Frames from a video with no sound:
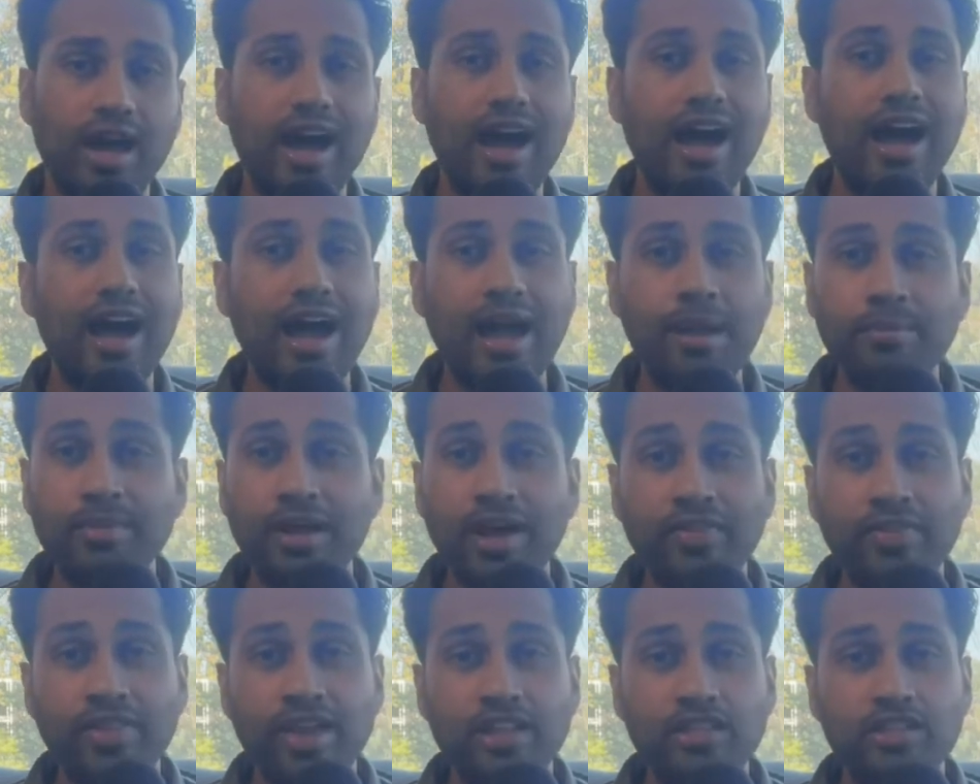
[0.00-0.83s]
I'm
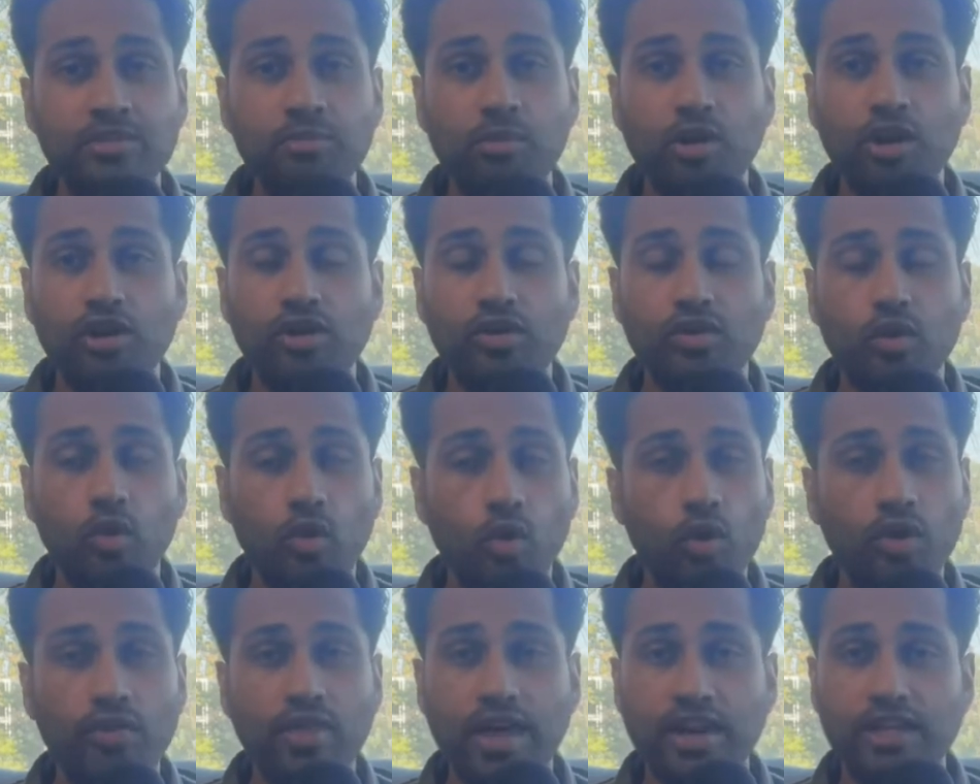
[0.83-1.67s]
not that smart
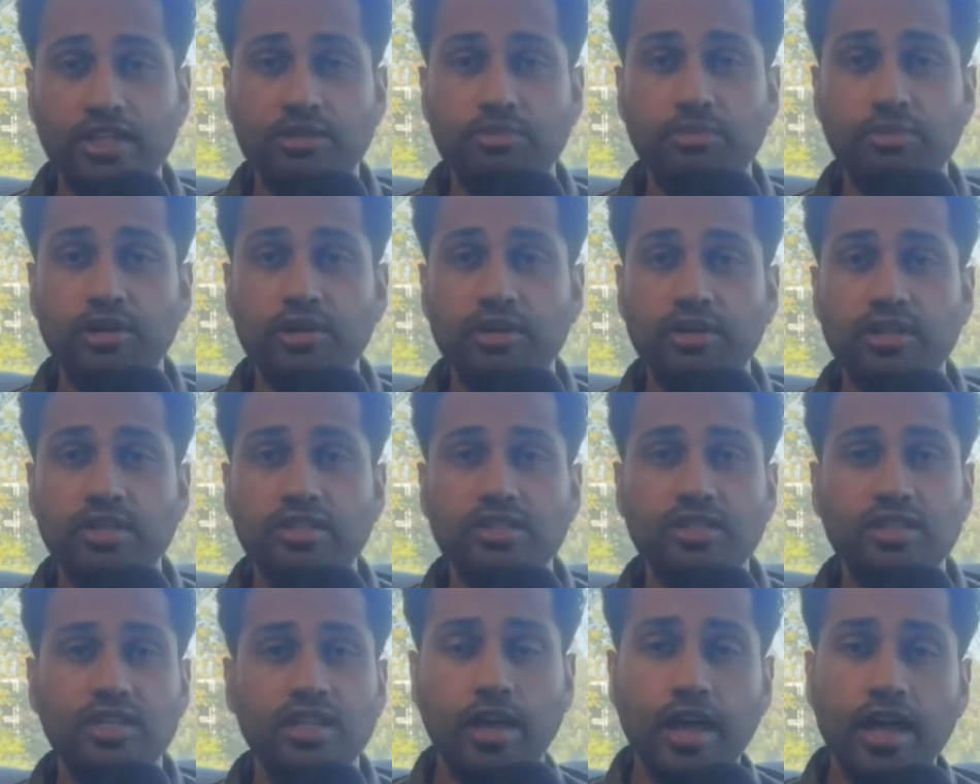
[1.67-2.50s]
or that
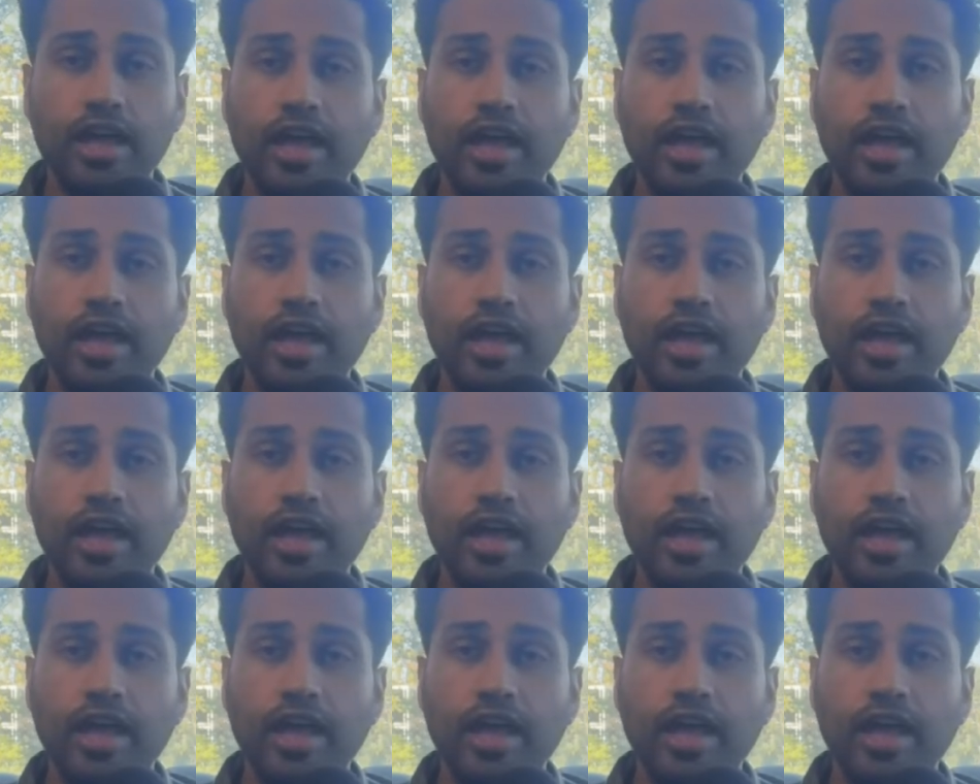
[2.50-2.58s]
experienced.